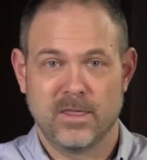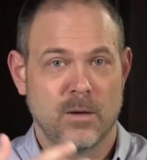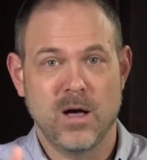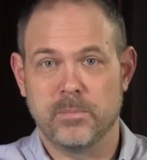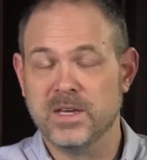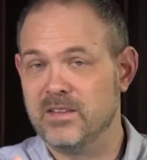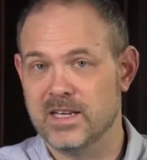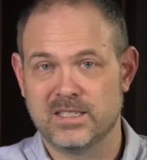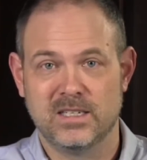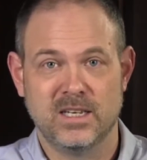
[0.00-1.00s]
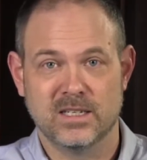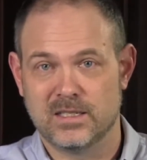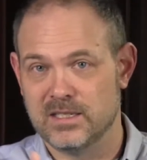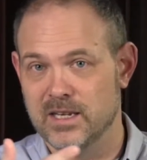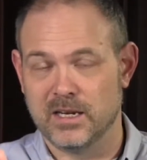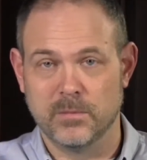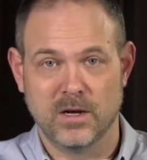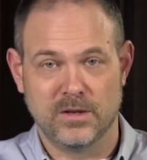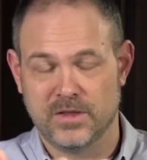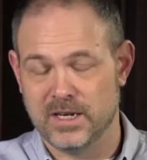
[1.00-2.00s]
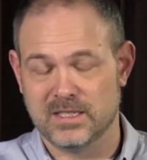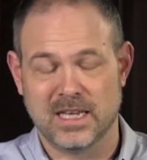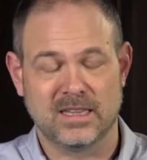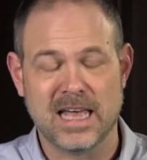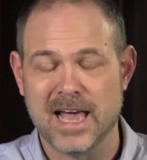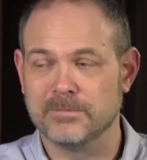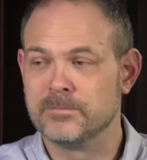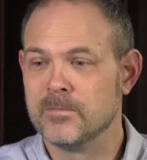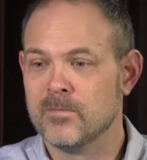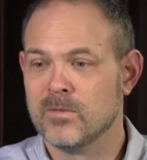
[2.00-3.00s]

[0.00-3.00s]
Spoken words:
about PTSD and stigma and things like that,